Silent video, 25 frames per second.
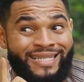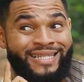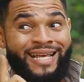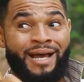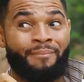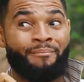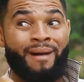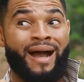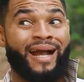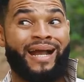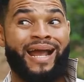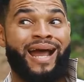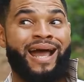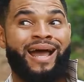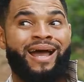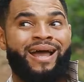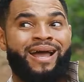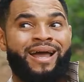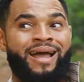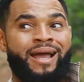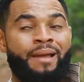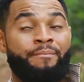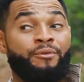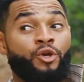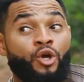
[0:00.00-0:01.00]
at Amaka?
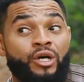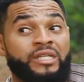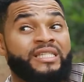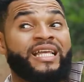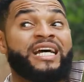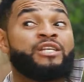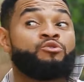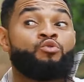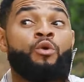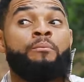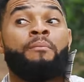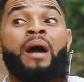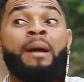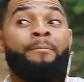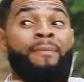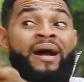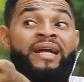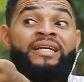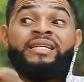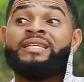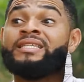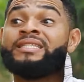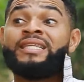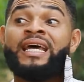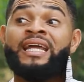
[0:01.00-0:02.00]
Because that's what my
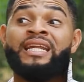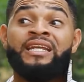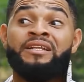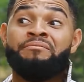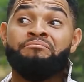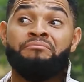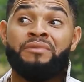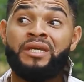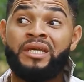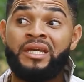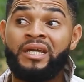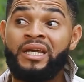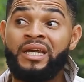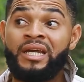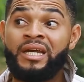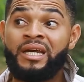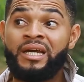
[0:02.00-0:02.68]
mind is telling me.